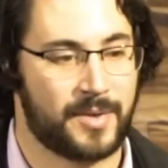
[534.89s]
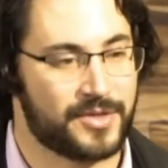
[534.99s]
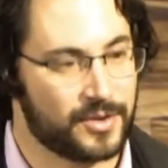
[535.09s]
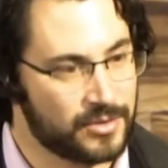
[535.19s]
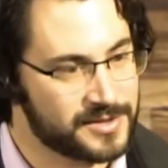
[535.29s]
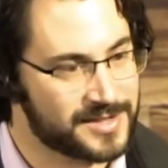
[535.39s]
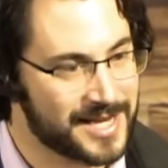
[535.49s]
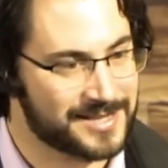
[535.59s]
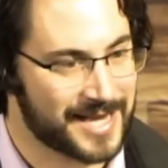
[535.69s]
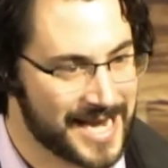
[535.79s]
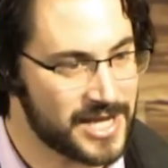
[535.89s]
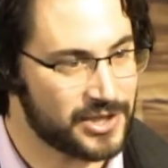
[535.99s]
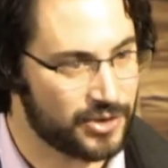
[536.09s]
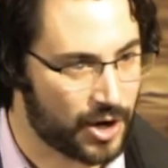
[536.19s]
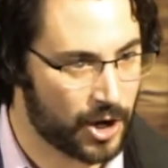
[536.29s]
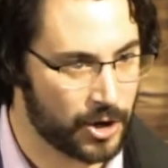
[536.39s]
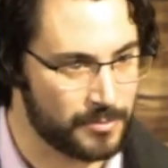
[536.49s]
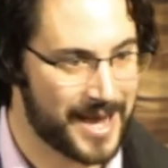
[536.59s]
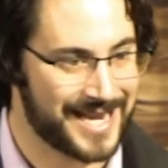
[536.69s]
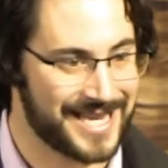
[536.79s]
But the Lord says that he is your
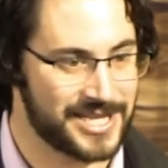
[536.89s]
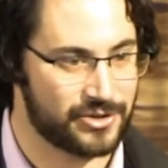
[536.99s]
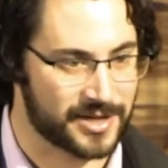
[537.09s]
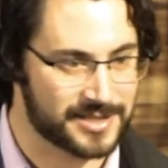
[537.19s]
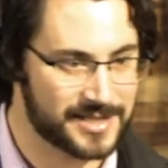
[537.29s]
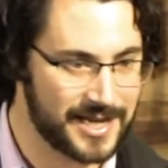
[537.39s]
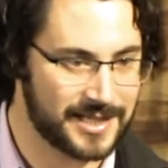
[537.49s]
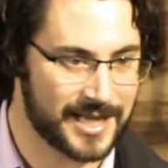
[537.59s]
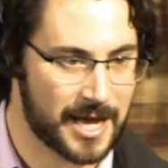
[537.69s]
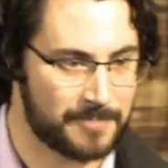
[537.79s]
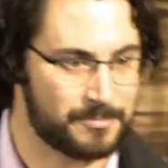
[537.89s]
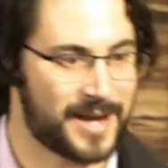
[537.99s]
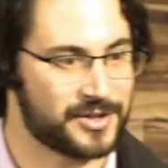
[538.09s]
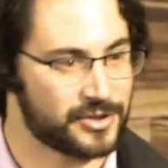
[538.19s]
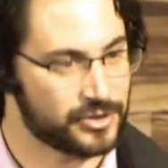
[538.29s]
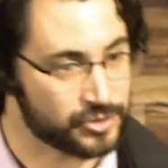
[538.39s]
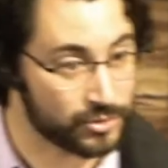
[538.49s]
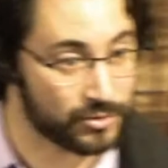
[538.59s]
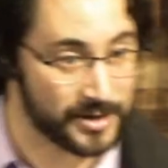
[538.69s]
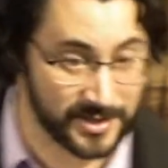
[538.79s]
hope and he is your exceedingly abundant
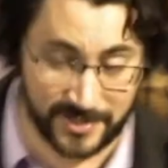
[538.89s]
joy.